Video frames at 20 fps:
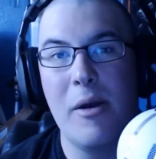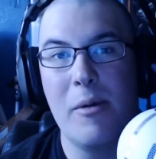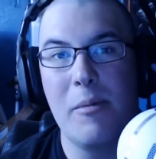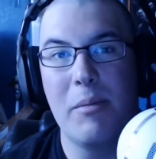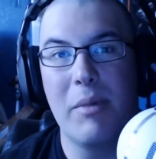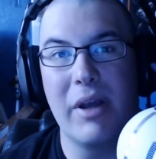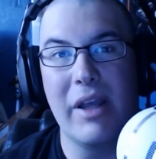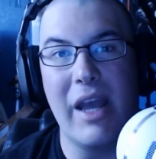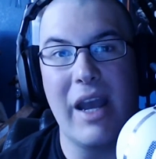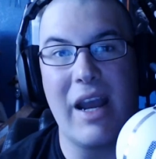
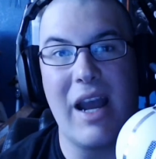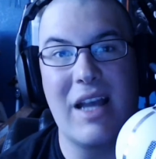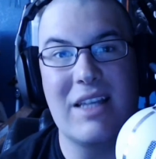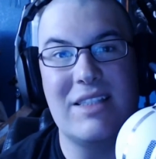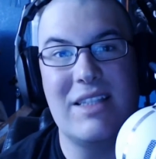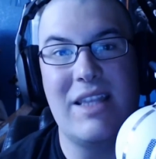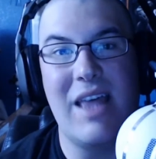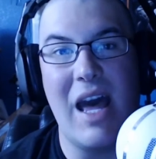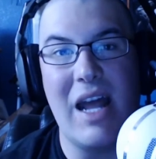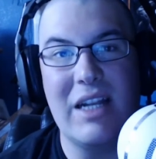But yeah, guys,
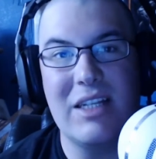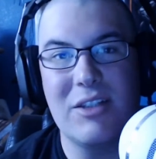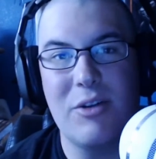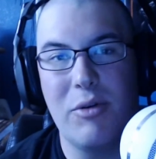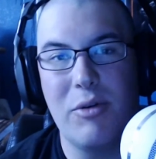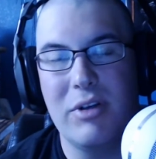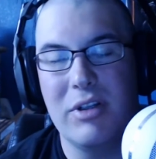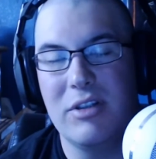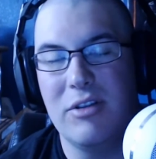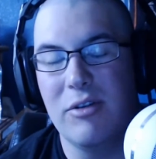that is
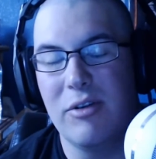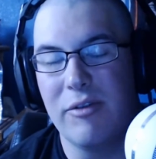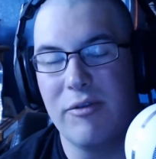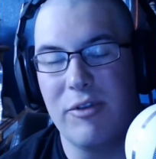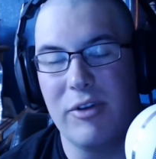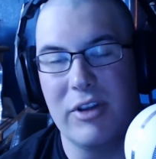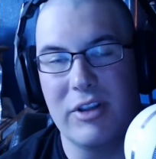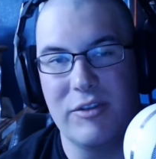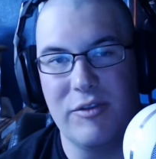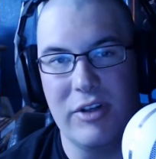going to do it for
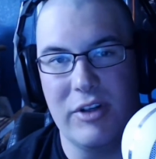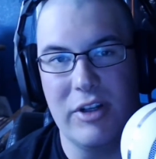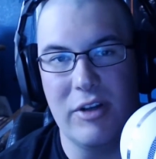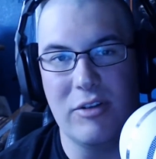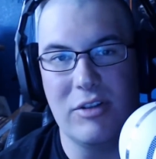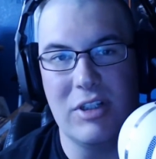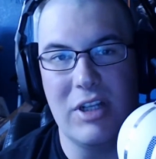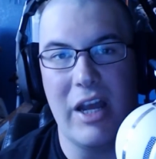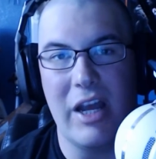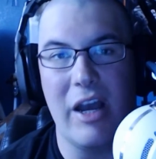this video
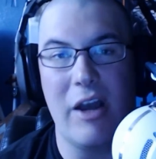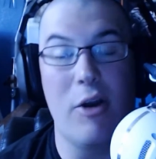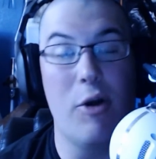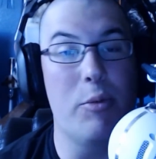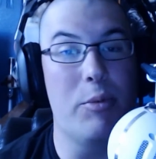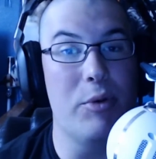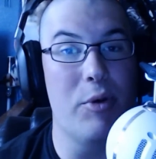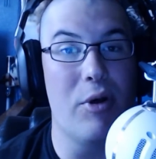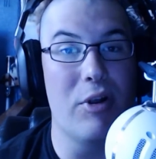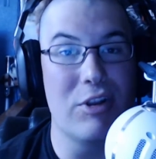today. I hope
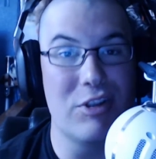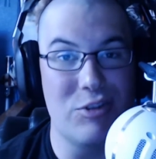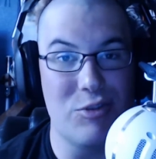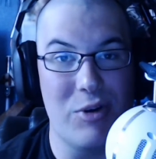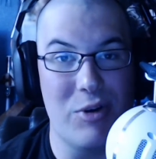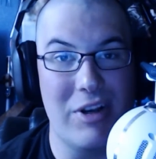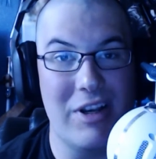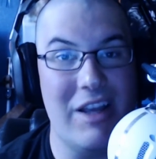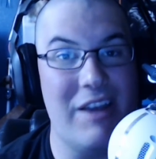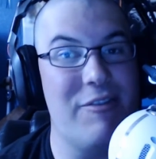you all
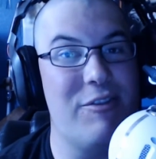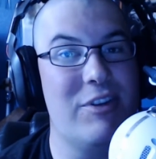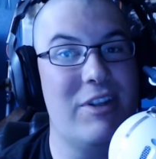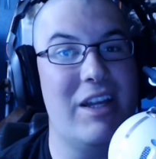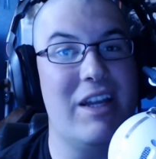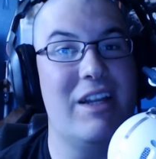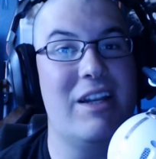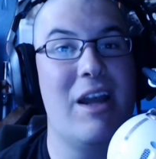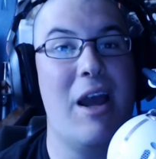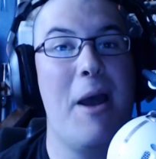enjoyed. If you
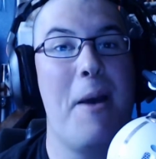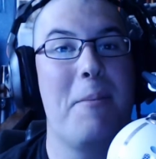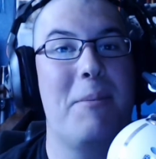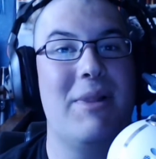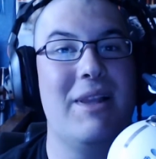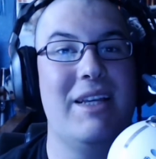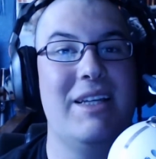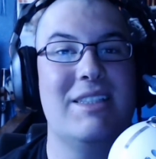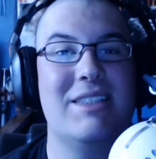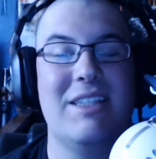did,
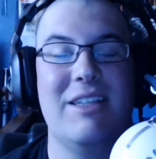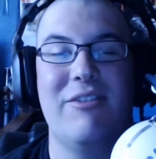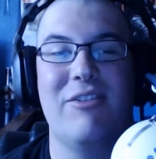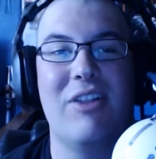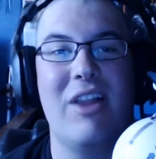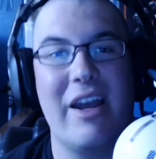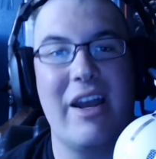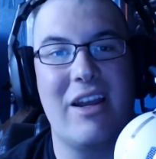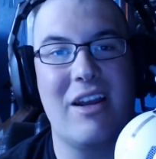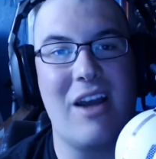please leave a
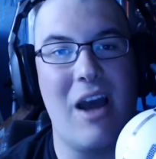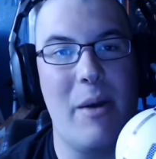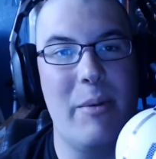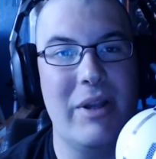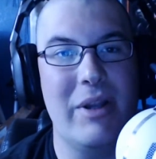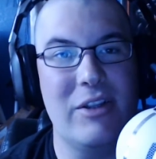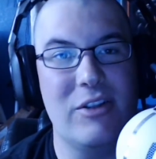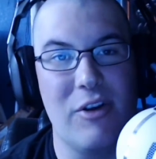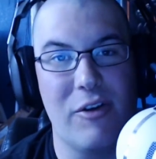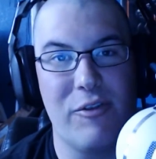like, a comment,
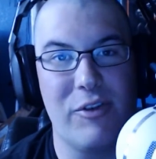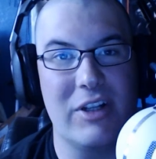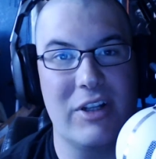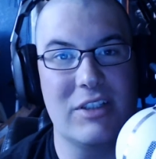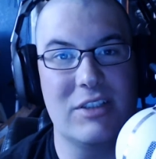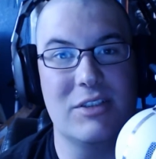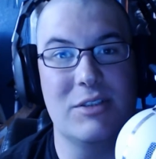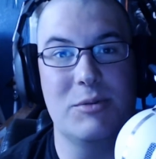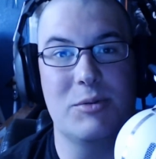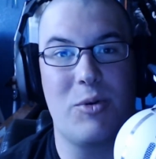and don't forget to
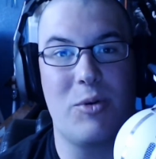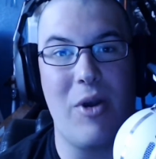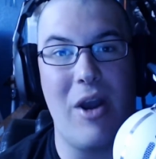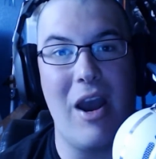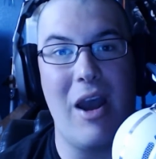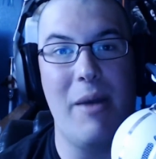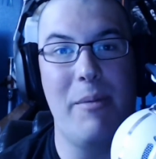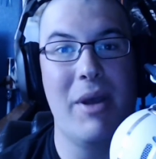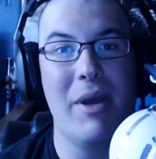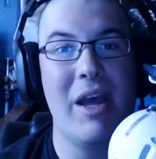
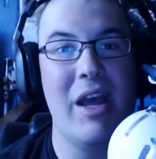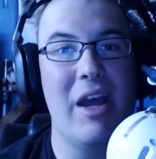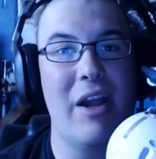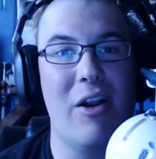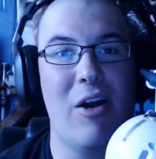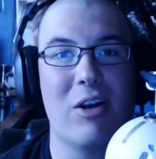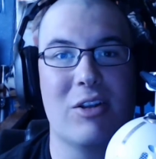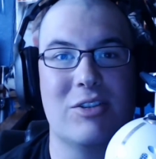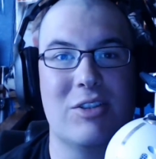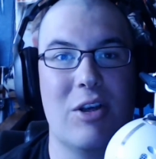subscribe. And
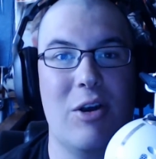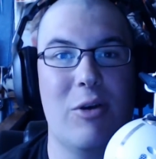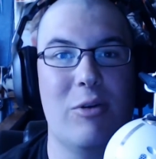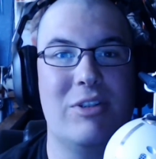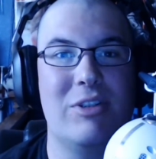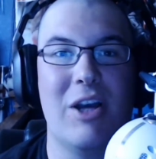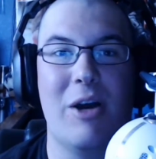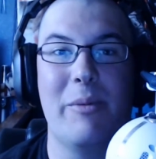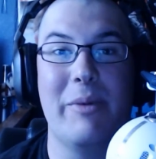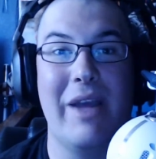also,
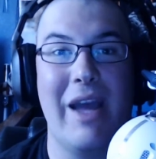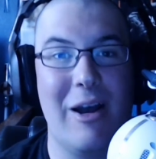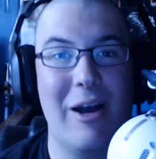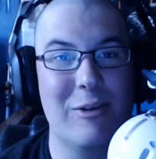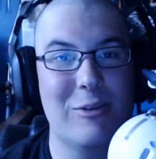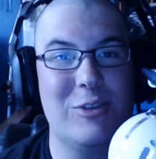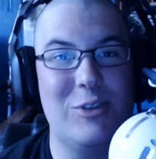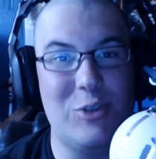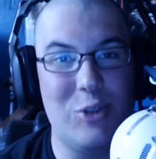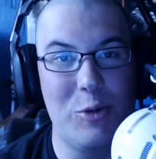tell me how
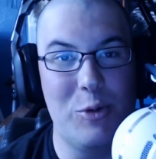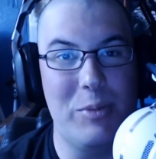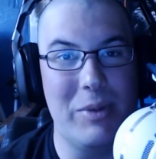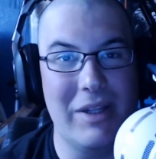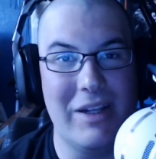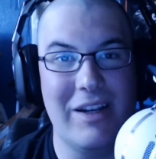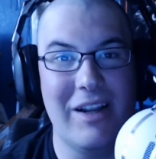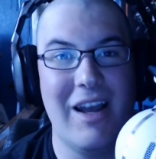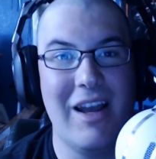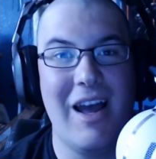
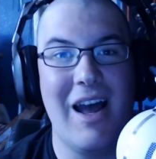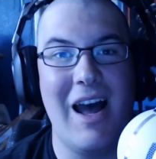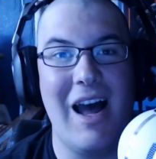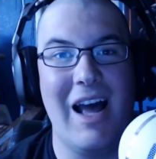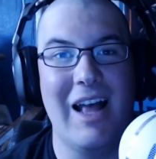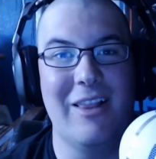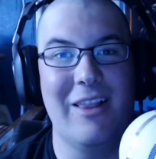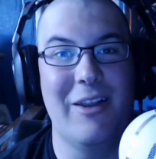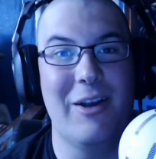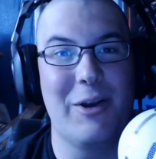stupid I
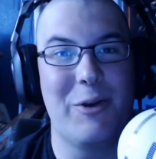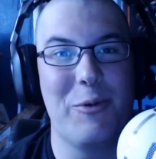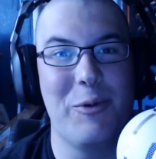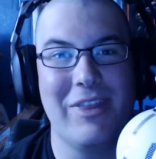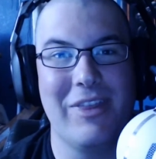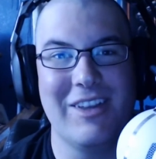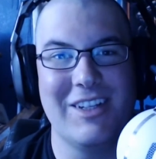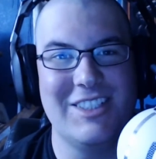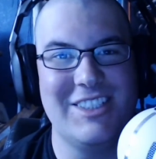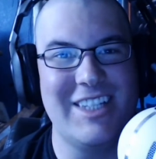look with
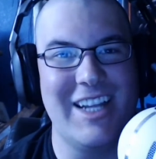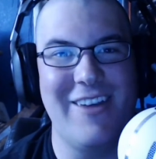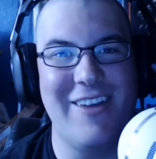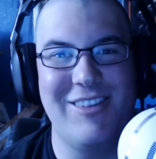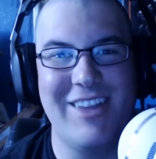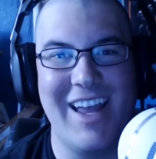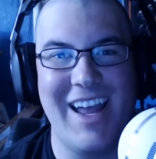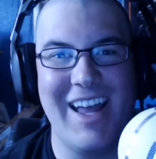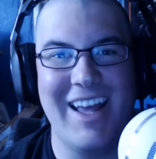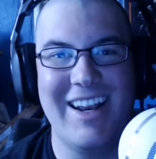a shaved
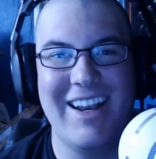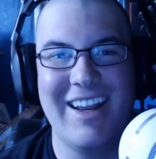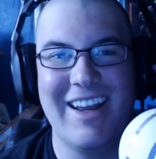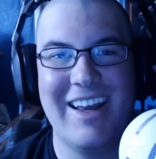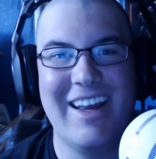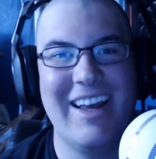head